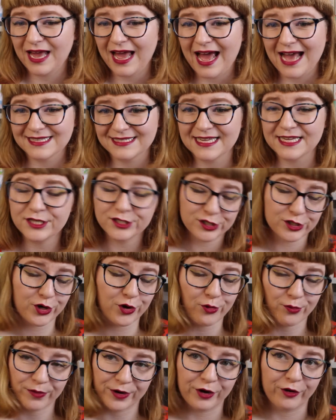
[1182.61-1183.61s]
as his
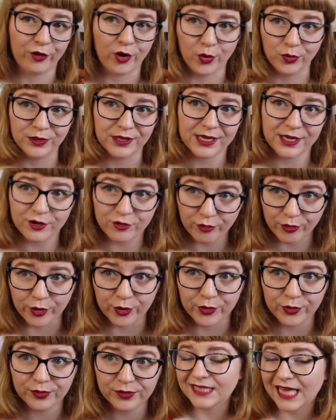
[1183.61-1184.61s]
career only grew.